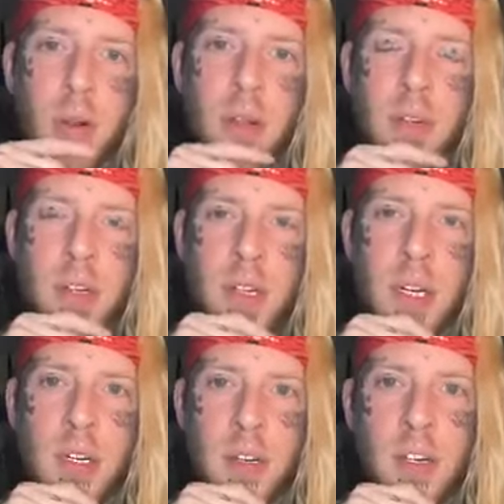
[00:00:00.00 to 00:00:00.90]
Love the
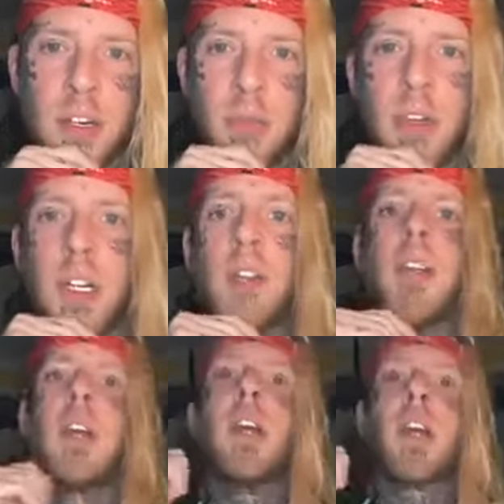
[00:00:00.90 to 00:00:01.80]
CDs I just received.
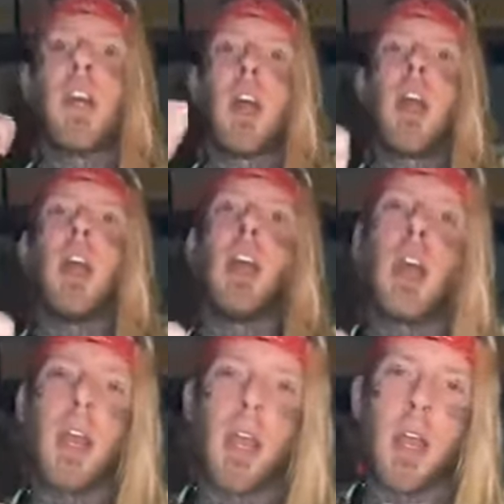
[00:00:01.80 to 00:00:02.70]

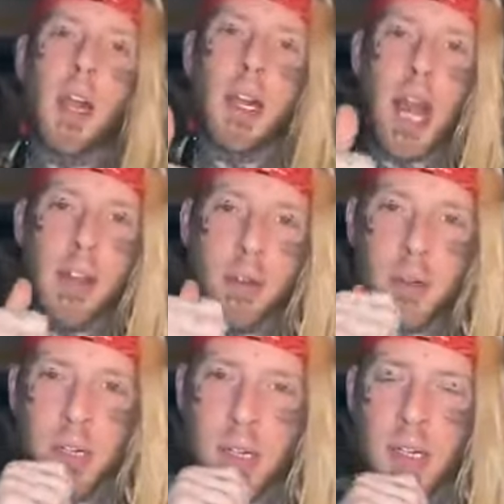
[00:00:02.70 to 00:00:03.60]
Hey, glad the,
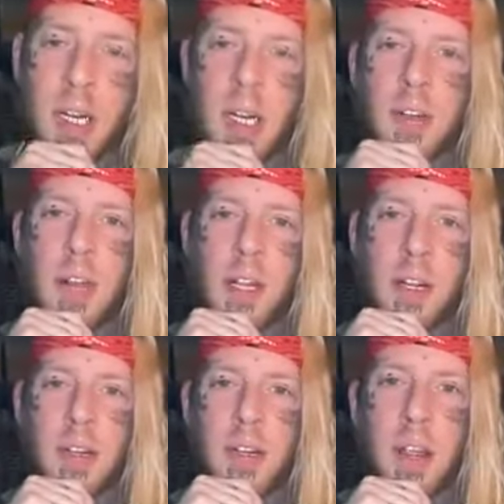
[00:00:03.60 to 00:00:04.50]
the CDs got
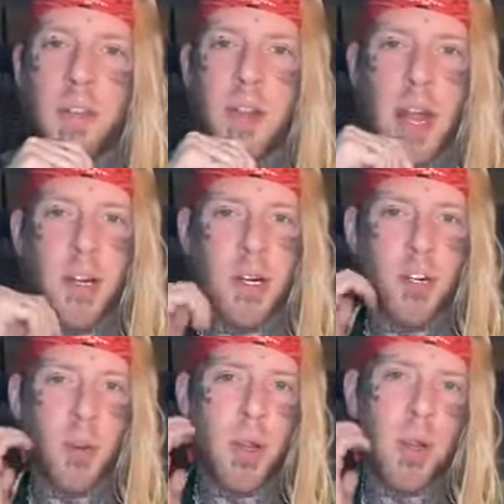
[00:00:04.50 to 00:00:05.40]
there safe. Glad you're
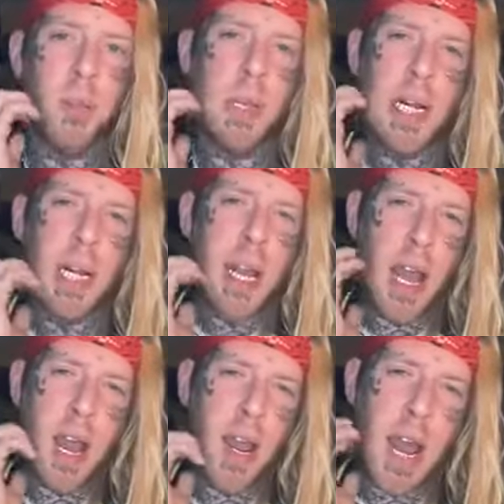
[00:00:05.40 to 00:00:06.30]
enjoying them.
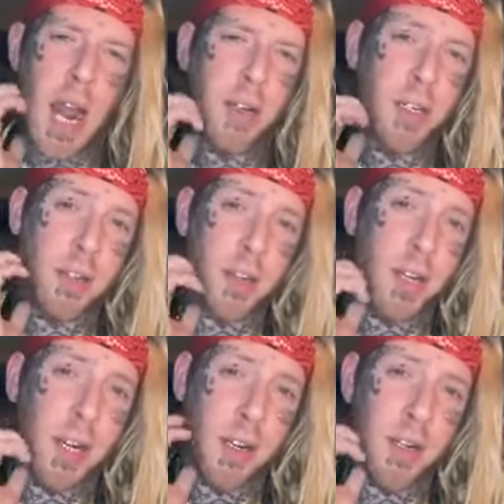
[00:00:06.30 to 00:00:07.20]
Uh, how long does it
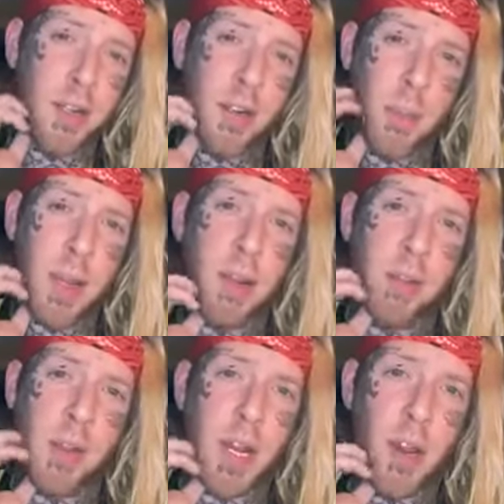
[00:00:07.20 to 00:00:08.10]
take to make a
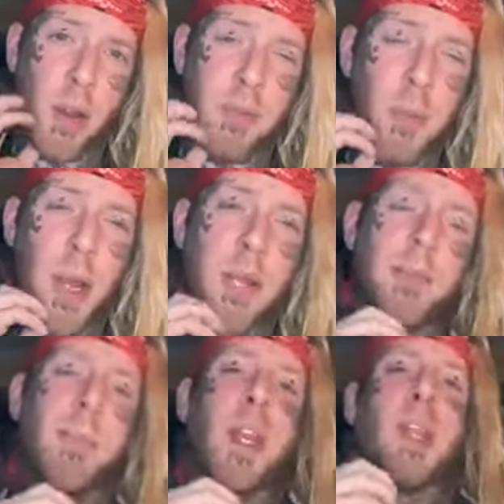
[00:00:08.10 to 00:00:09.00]
video of
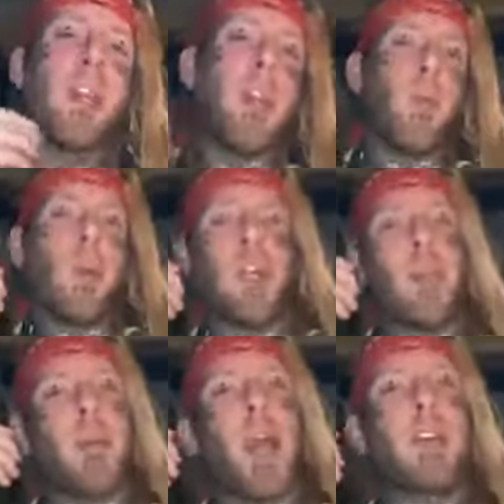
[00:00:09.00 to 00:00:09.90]
mine? It really
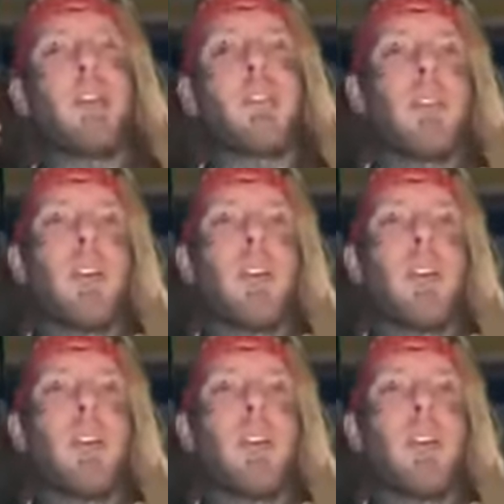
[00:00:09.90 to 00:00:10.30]
depends.